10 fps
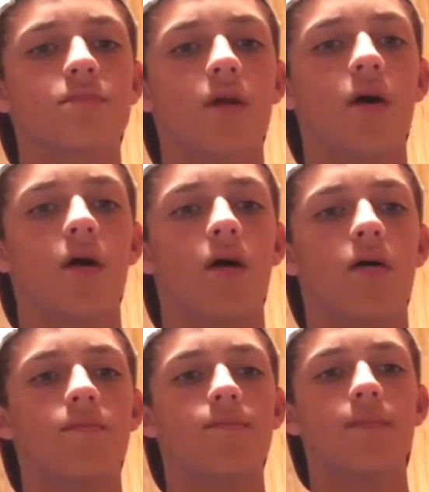
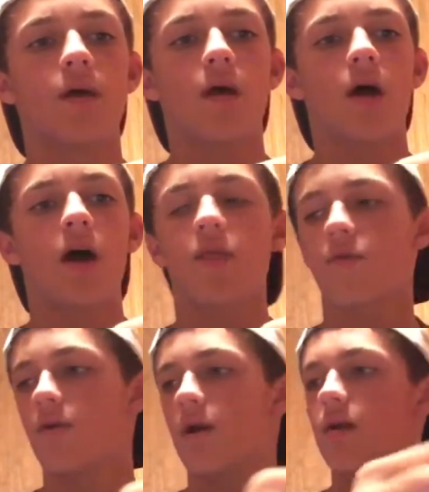I
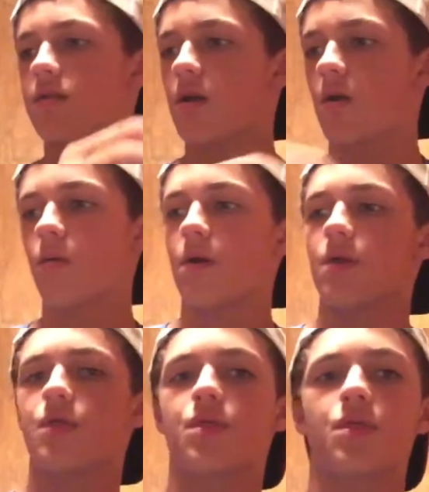threw it out there
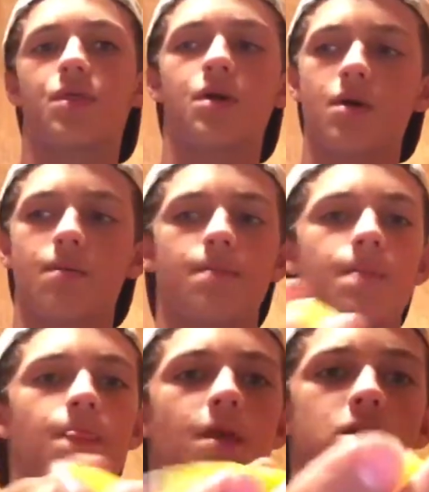with
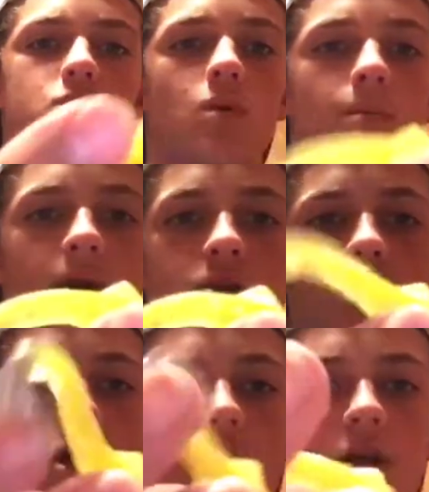a swim bait
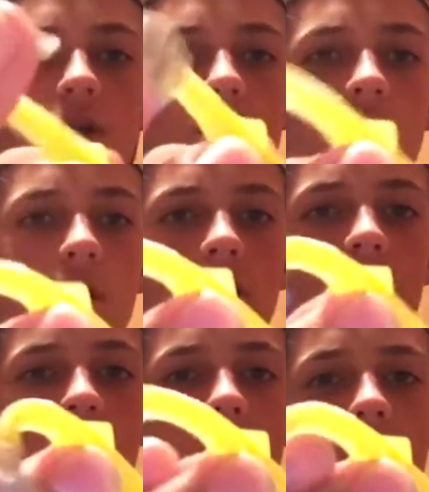trailer.
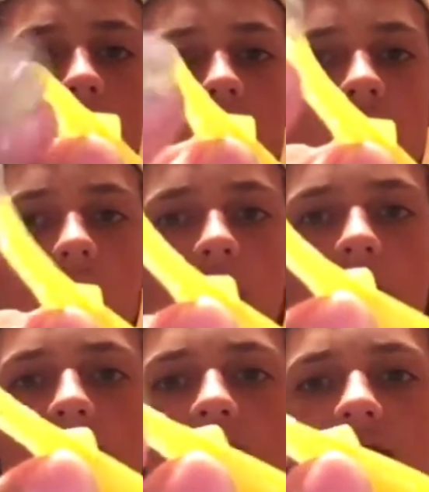Someone
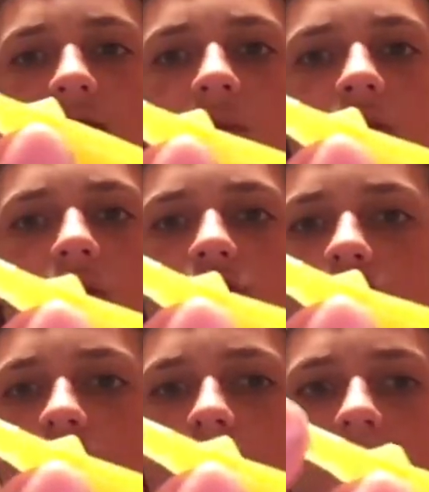gave these to me to use for
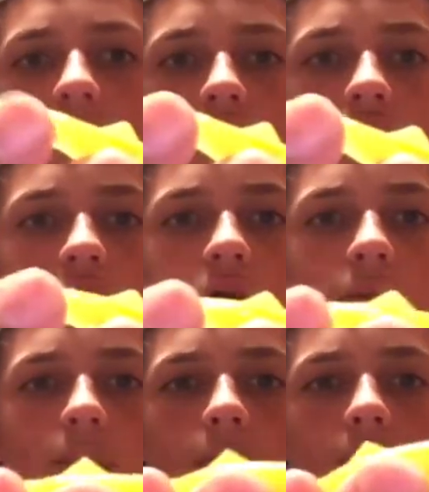speckled
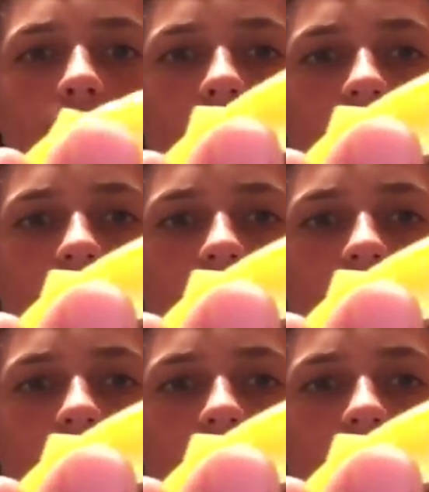trout, but